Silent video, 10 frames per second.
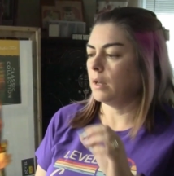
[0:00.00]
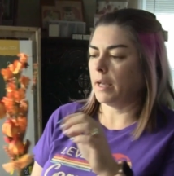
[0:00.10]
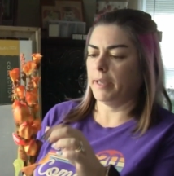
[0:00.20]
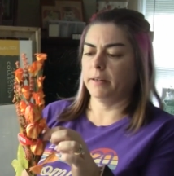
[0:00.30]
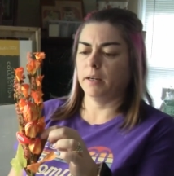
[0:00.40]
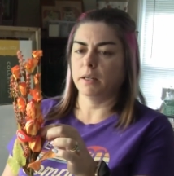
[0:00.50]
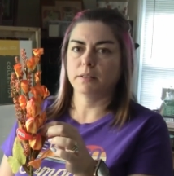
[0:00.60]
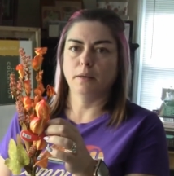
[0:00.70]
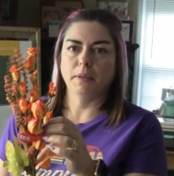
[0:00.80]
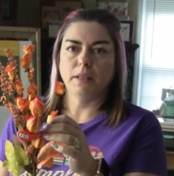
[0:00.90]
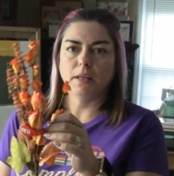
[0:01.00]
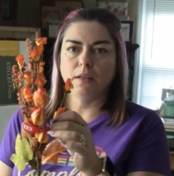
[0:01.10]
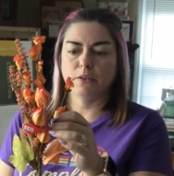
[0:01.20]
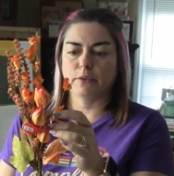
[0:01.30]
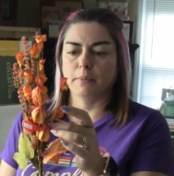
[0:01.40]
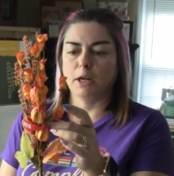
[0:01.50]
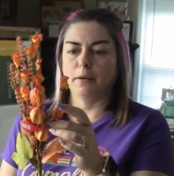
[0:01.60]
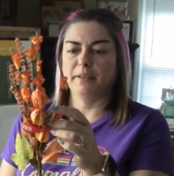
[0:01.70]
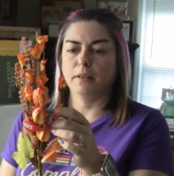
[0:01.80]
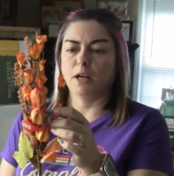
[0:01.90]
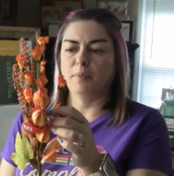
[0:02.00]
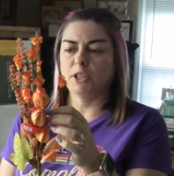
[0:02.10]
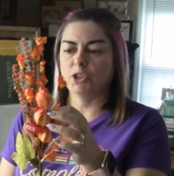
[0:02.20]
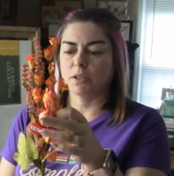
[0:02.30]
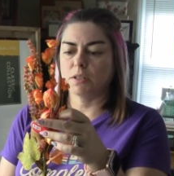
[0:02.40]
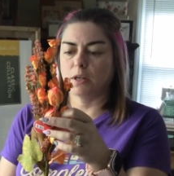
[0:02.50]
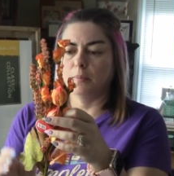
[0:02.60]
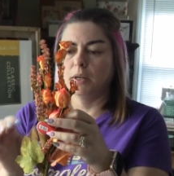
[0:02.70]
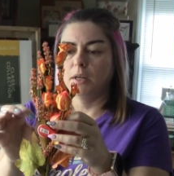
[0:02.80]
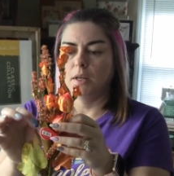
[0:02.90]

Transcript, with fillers: I had got some of these from Hobby Lobby, just some